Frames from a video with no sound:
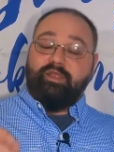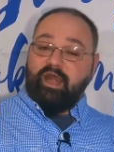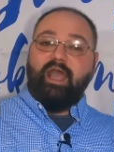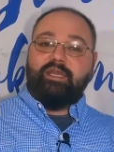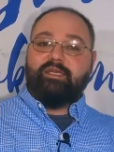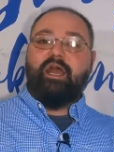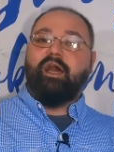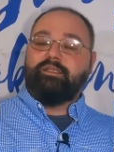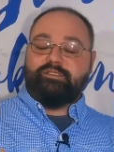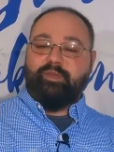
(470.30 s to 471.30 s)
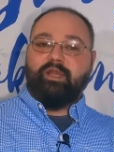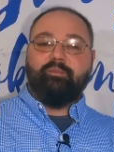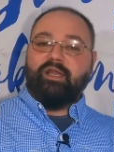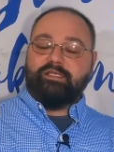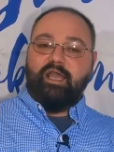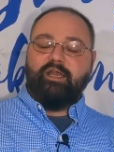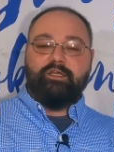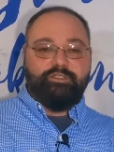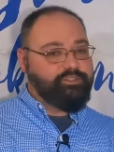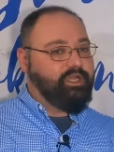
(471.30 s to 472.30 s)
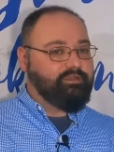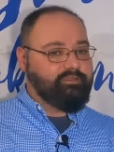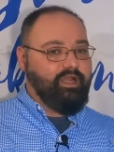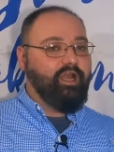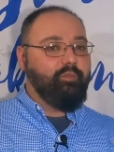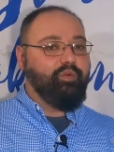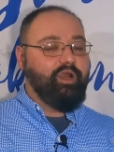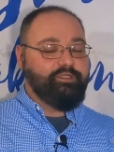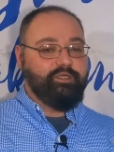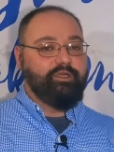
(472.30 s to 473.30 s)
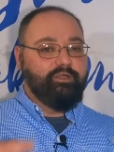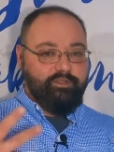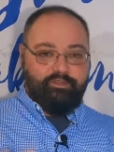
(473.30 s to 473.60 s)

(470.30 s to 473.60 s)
That I did not inspect my tires and check the tire pressure.